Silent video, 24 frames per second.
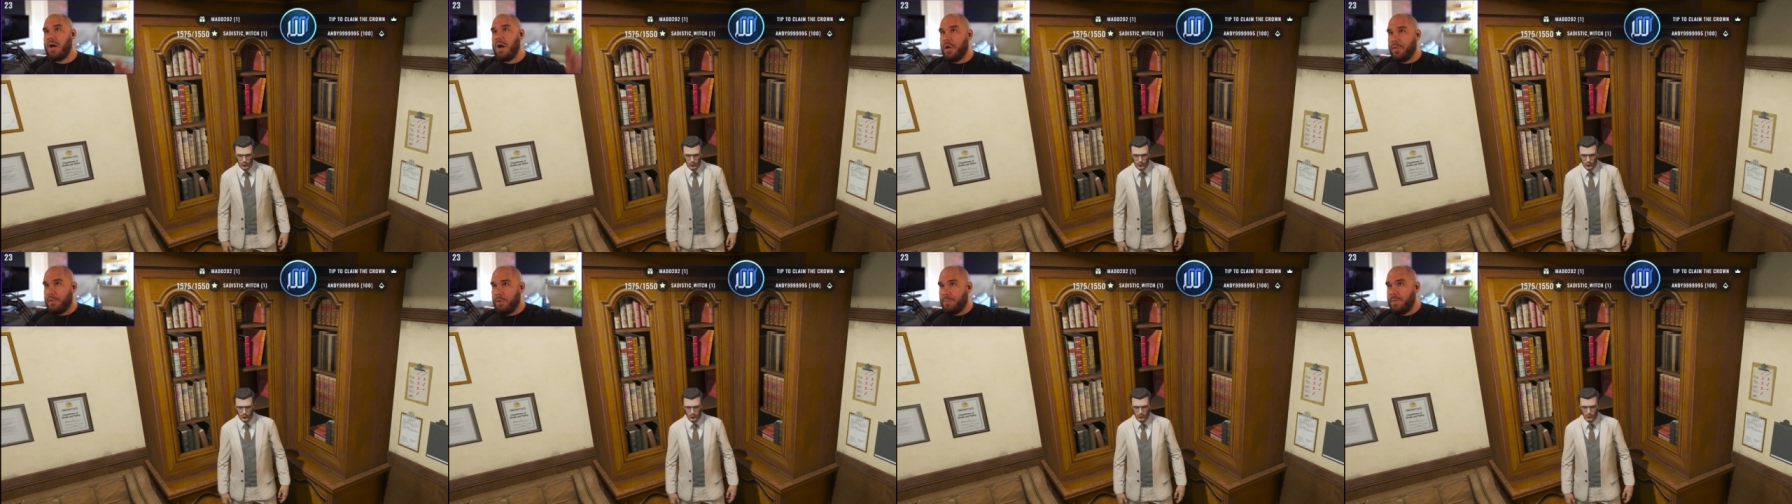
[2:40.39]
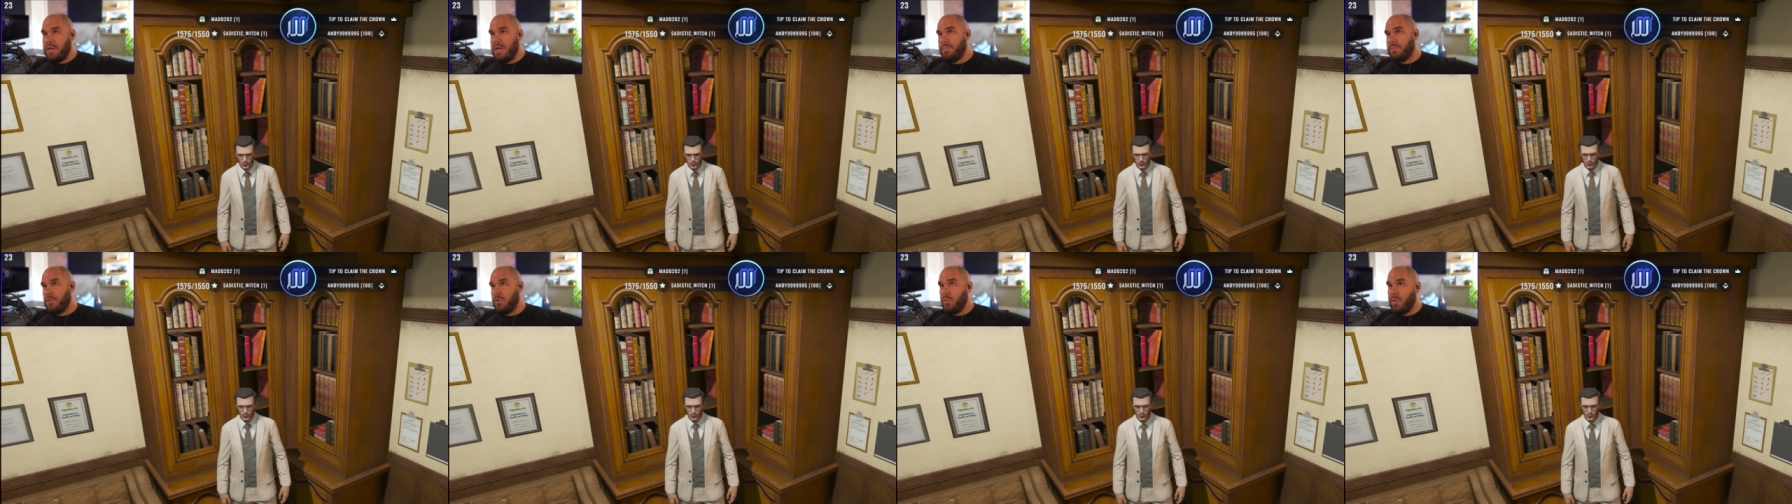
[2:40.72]
other
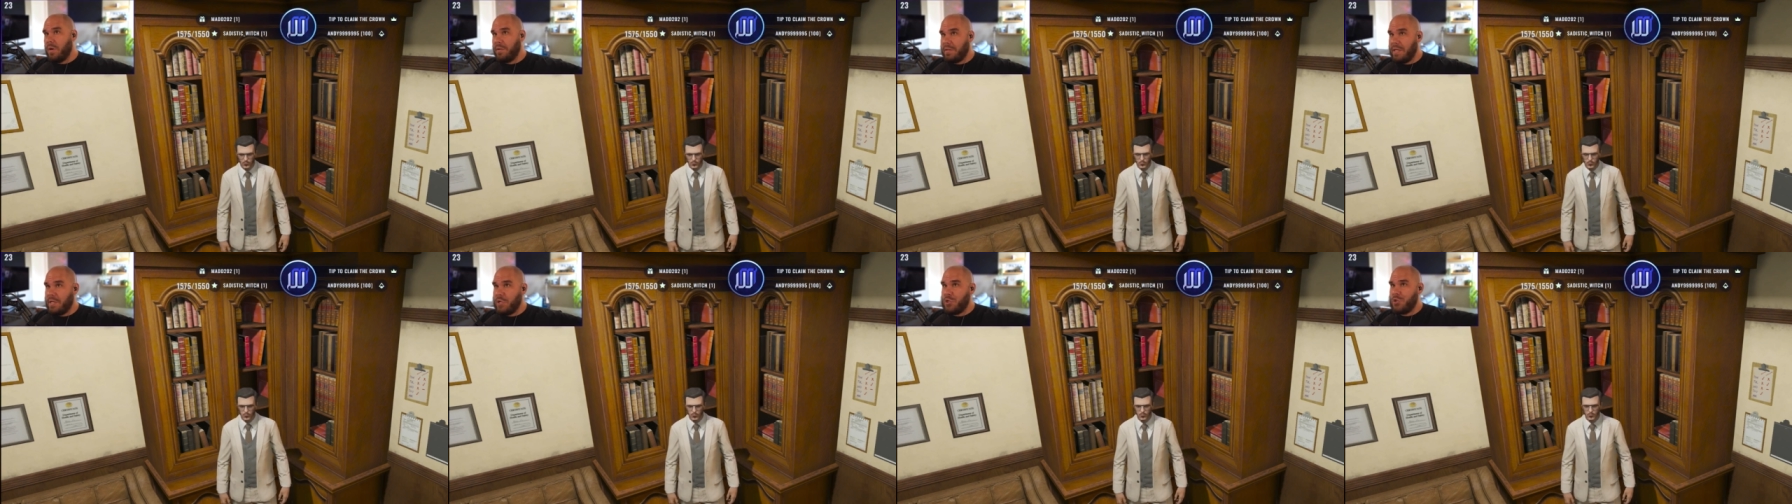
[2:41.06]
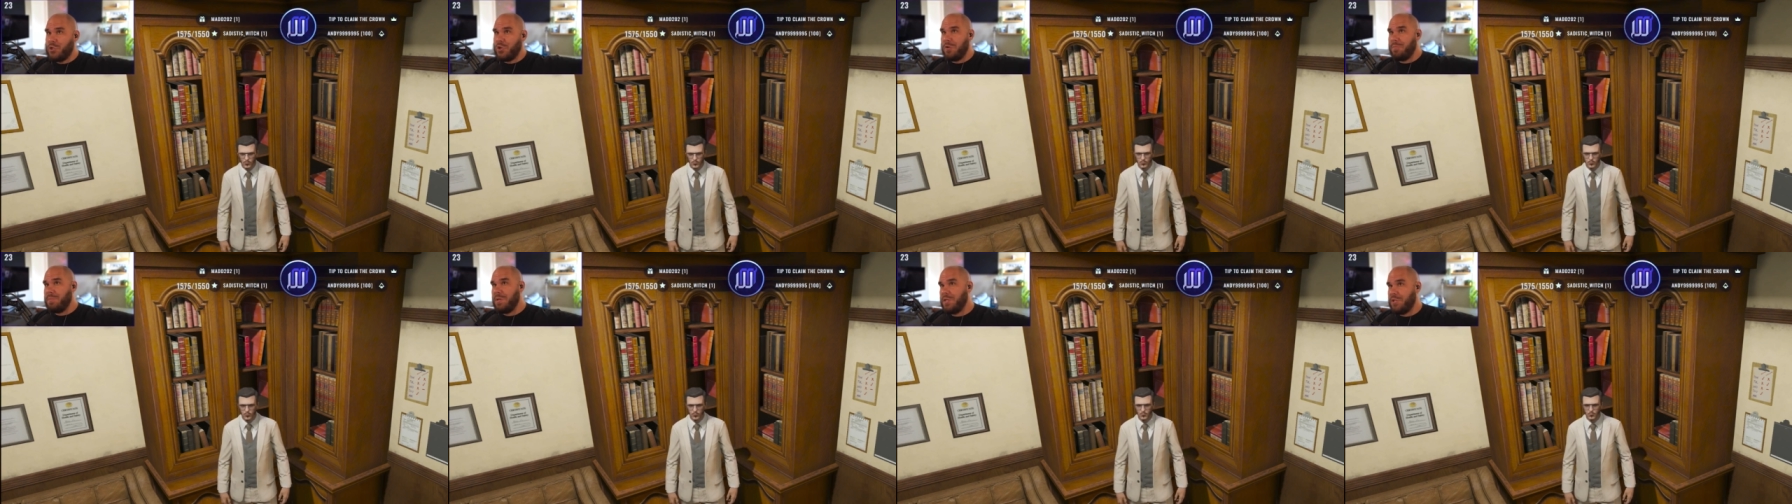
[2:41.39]
people what they
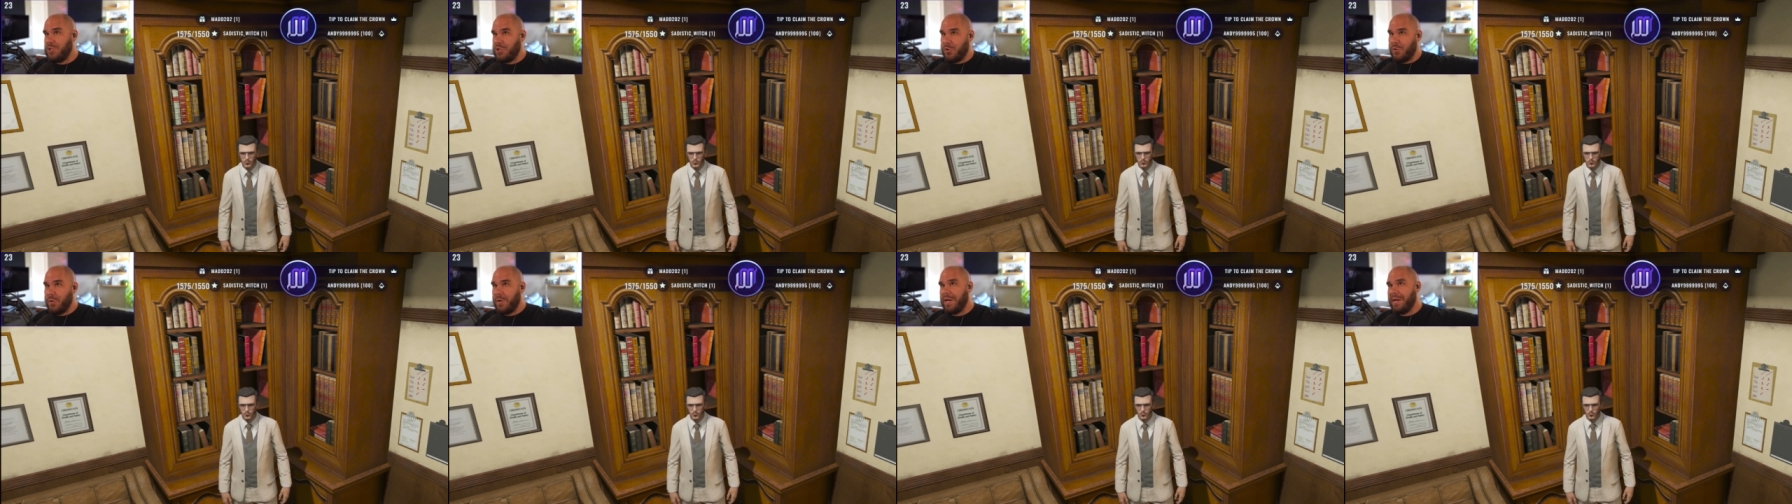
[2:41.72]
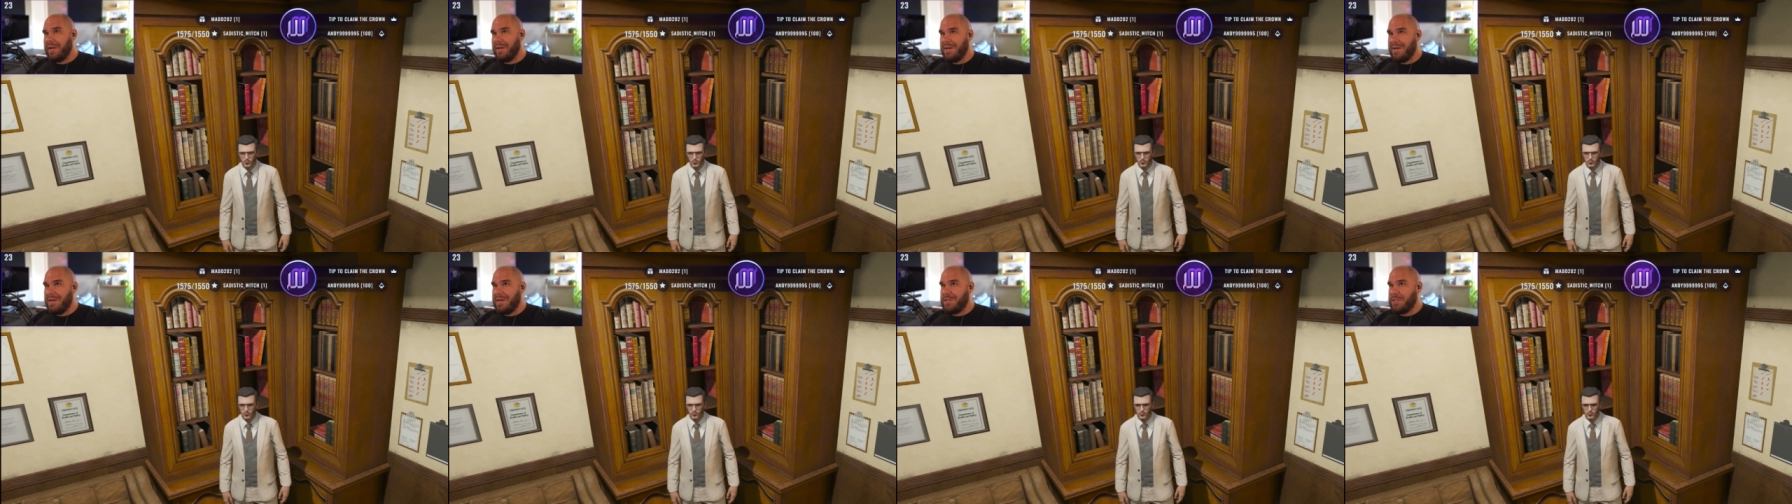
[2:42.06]
should be
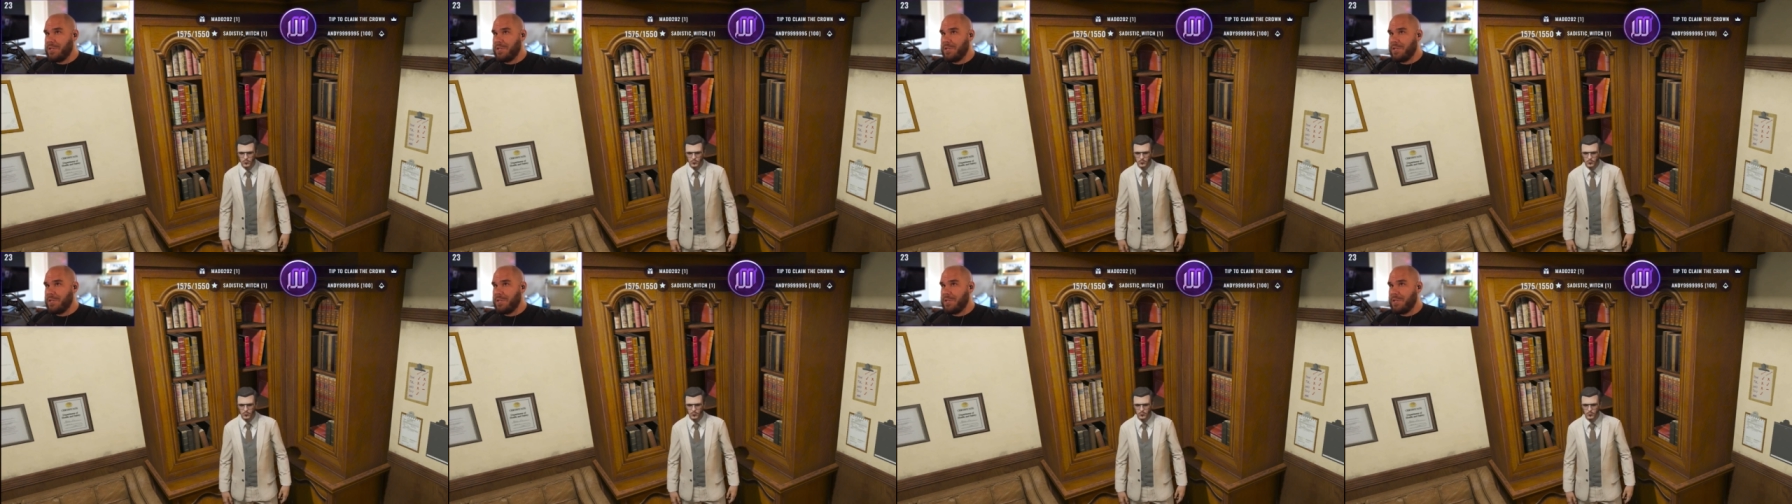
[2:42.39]
doing